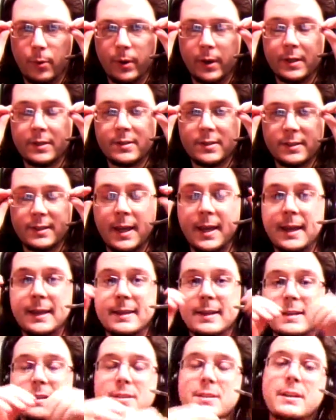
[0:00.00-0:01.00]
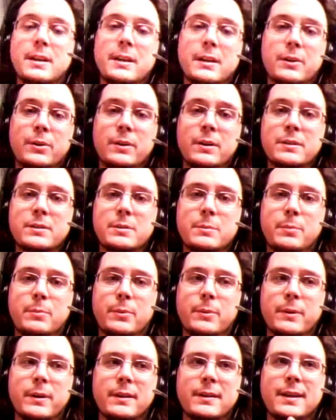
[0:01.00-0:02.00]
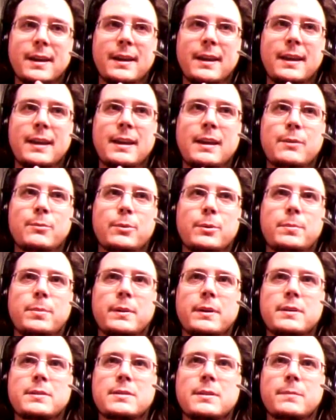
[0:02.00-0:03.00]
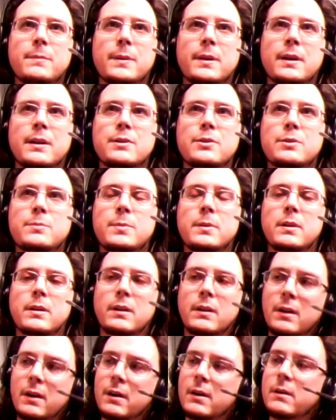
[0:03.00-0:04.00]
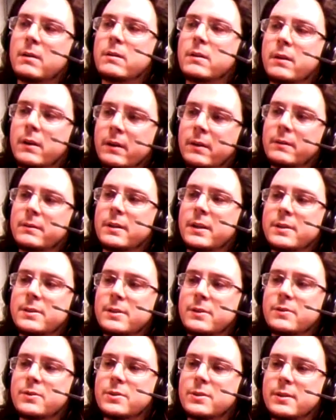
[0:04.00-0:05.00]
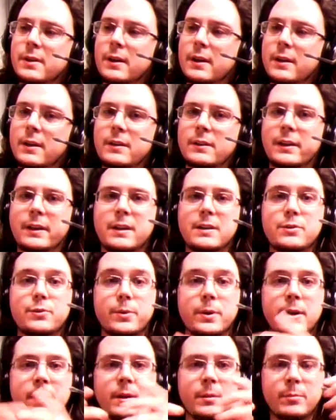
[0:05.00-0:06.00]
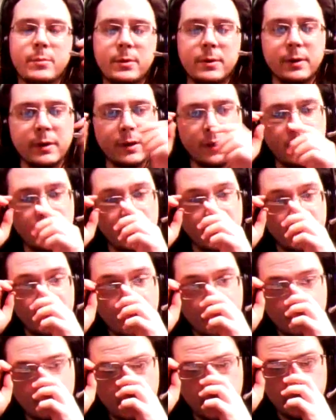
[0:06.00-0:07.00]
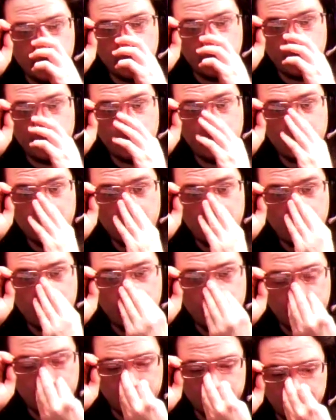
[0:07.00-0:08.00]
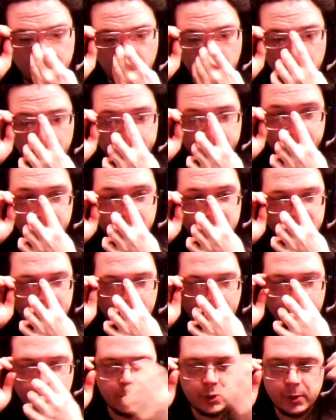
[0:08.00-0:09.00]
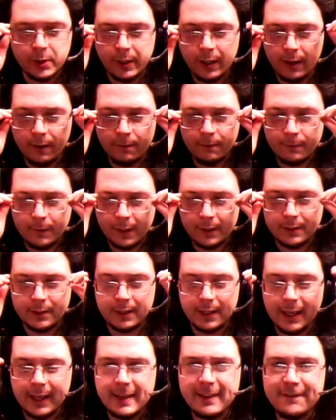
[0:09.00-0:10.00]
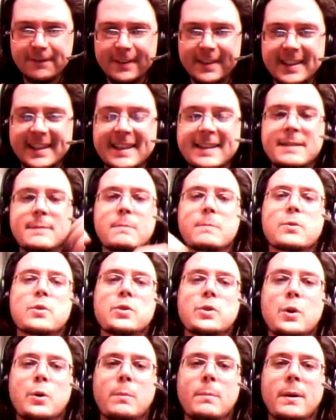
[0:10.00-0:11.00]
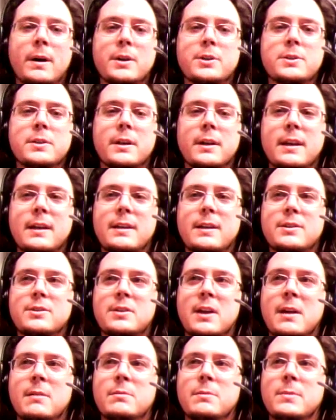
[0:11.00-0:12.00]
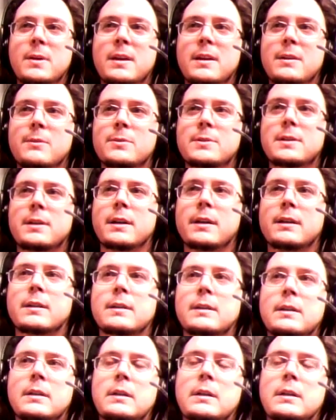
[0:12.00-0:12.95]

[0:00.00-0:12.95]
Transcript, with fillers: point in saying that is to get across the point that he will play something and just be like, yeah, okay, that's interesting, and it, like he's reading a book. But the Modern Warfare's actually affected even him so much that he just came to me and he was like,